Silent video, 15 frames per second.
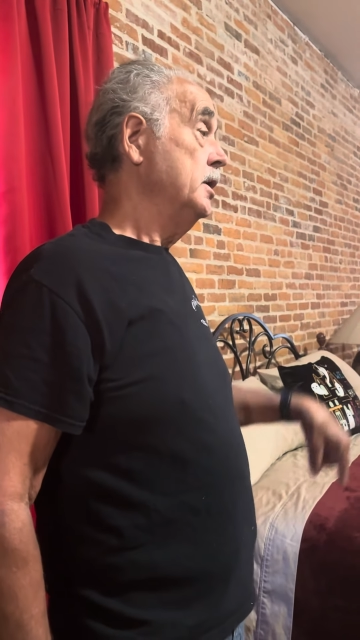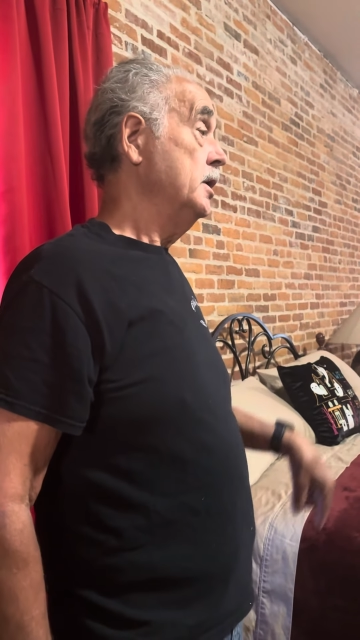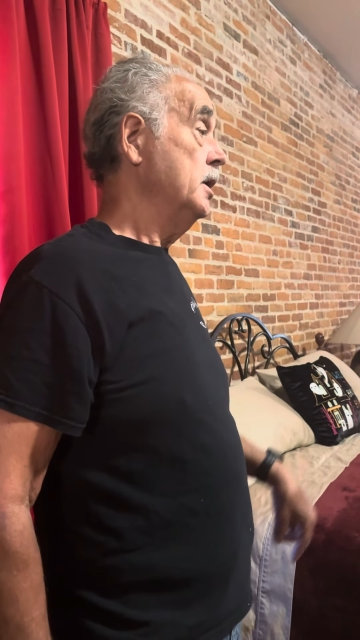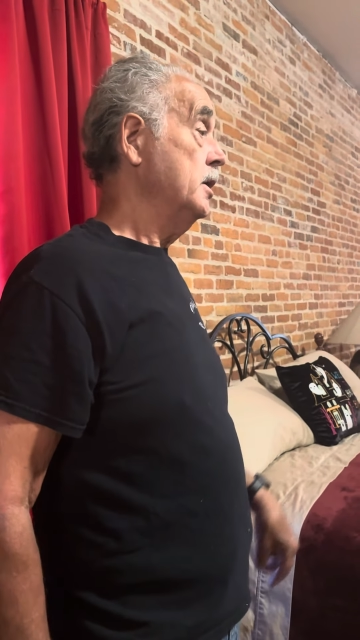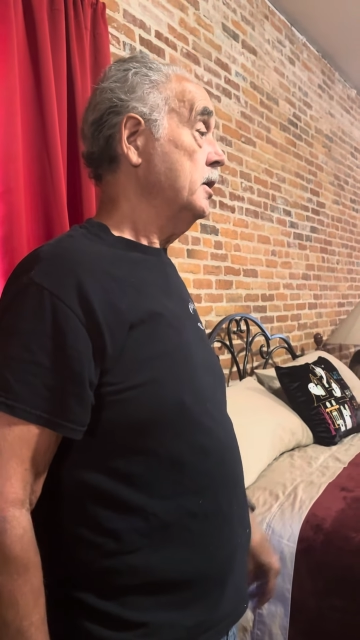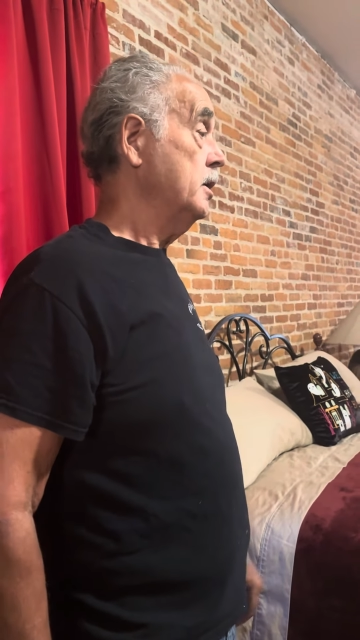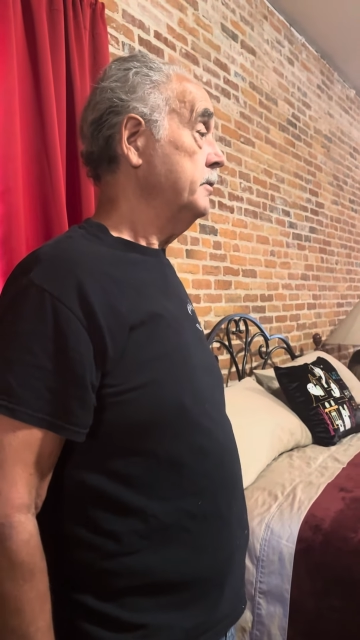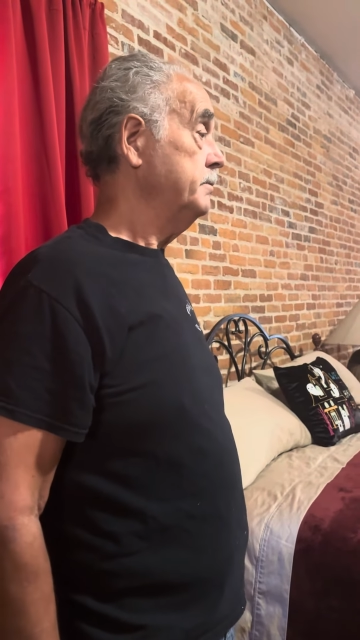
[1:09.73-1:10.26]
Uh,
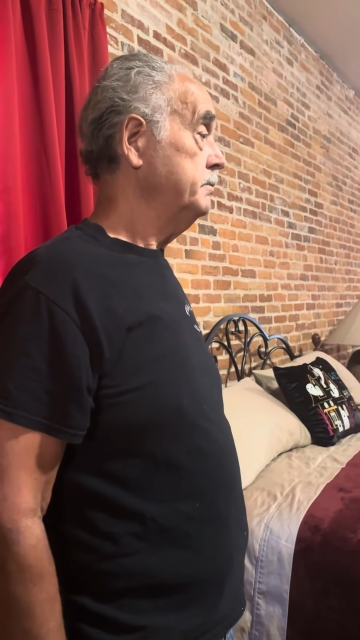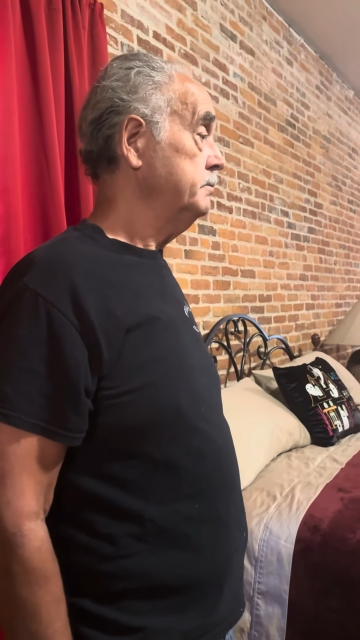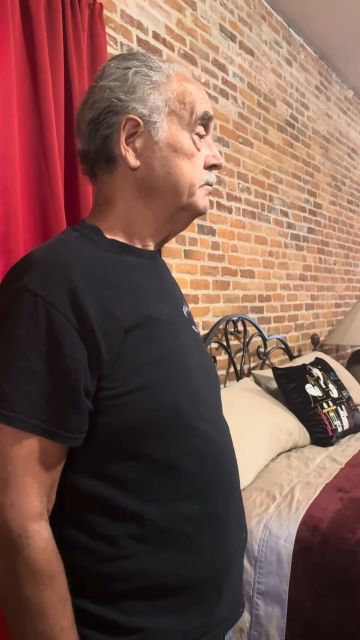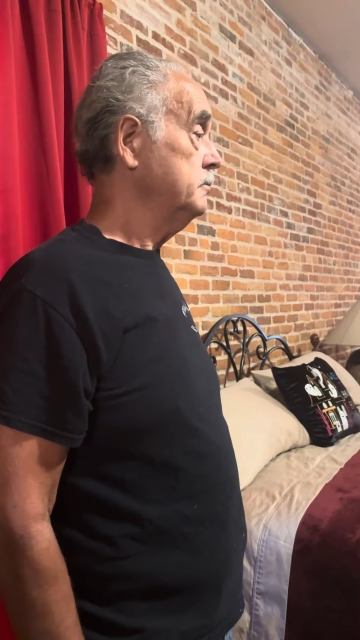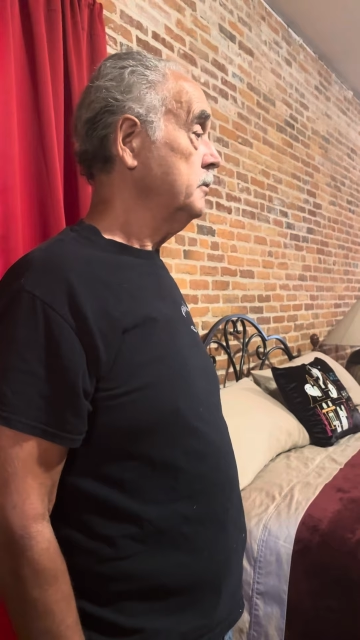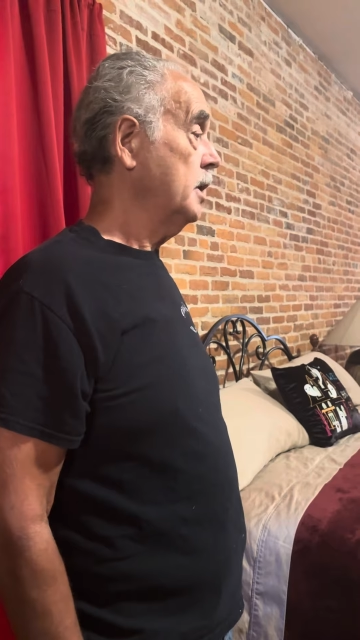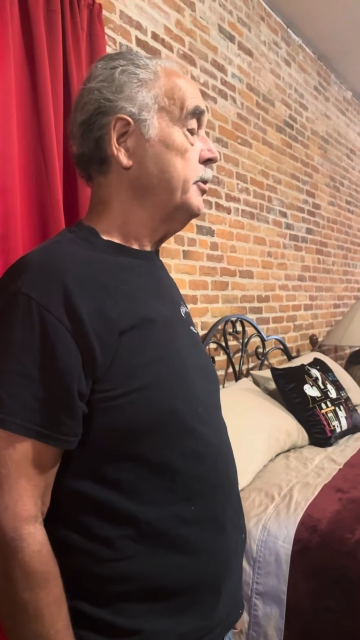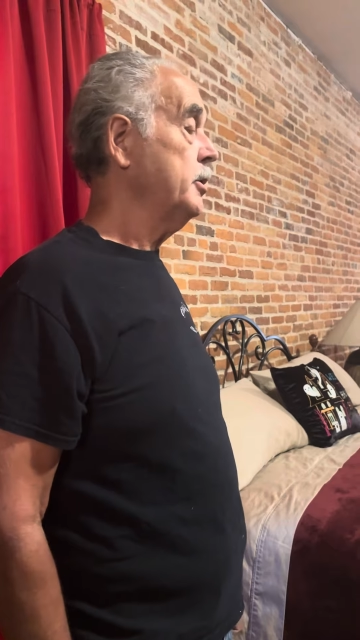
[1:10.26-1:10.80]
hmm,
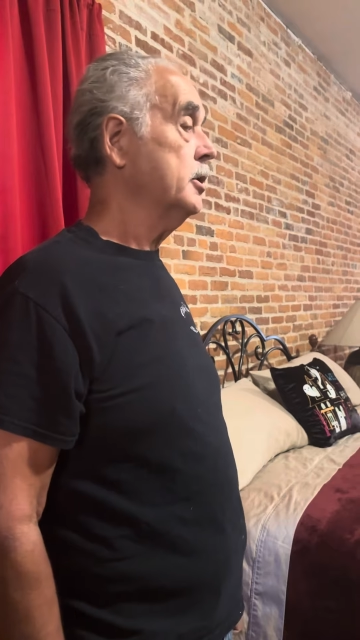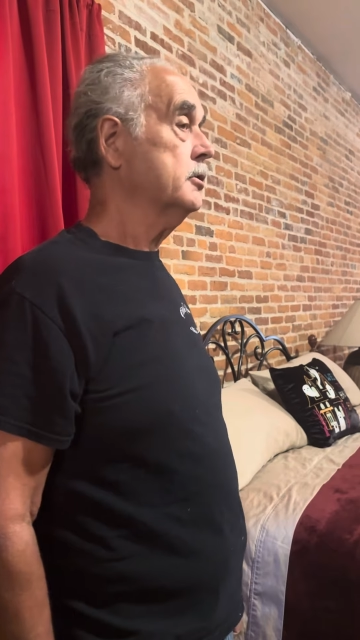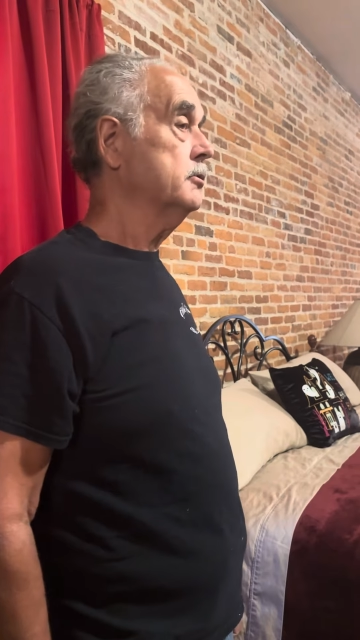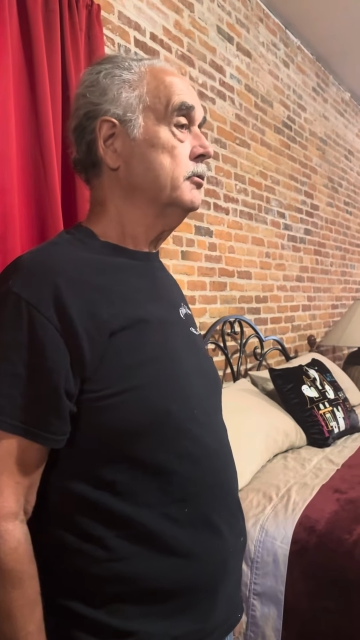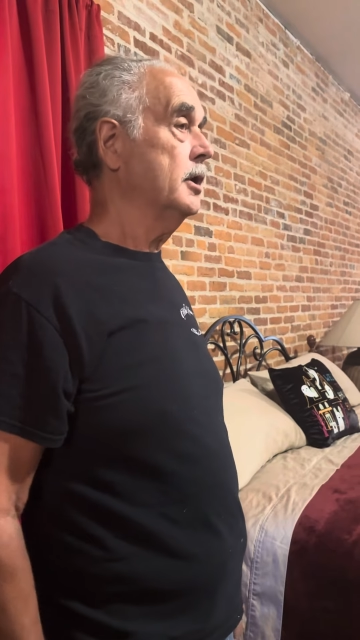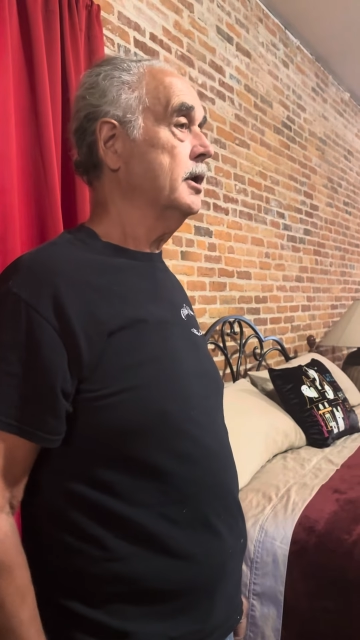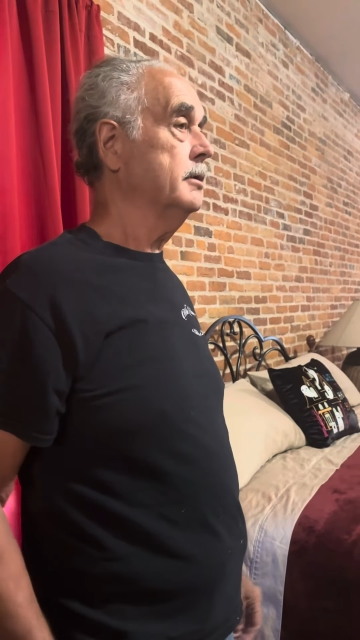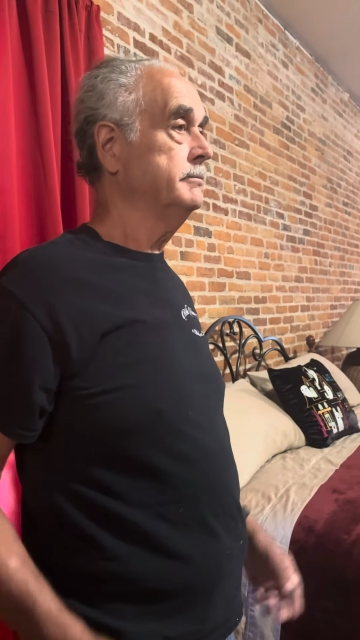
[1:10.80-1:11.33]
I better,
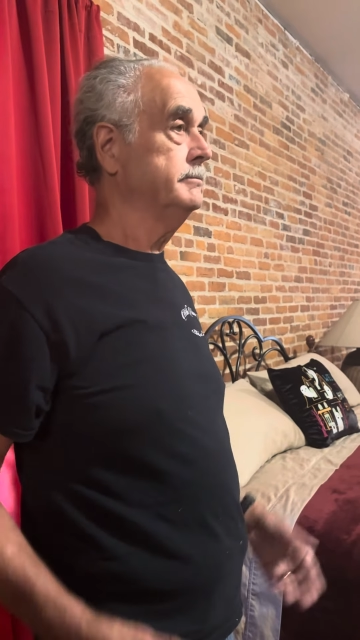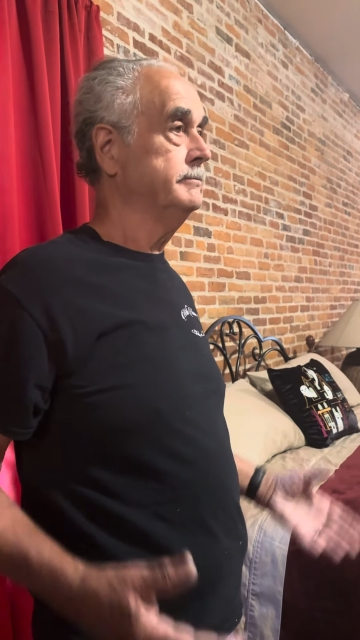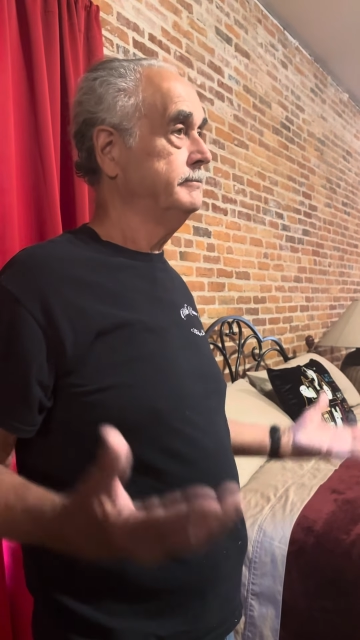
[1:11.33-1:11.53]
well,